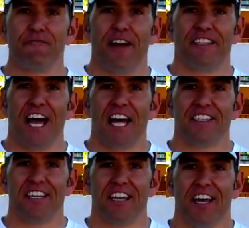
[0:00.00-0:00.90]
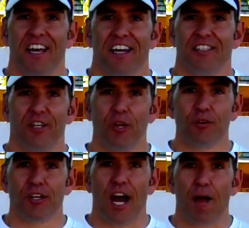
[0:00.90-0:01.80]
fantastic. It's a
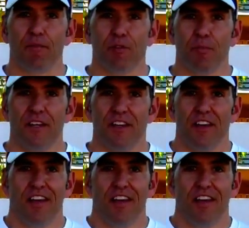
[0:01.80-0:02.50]
huge accomplishment.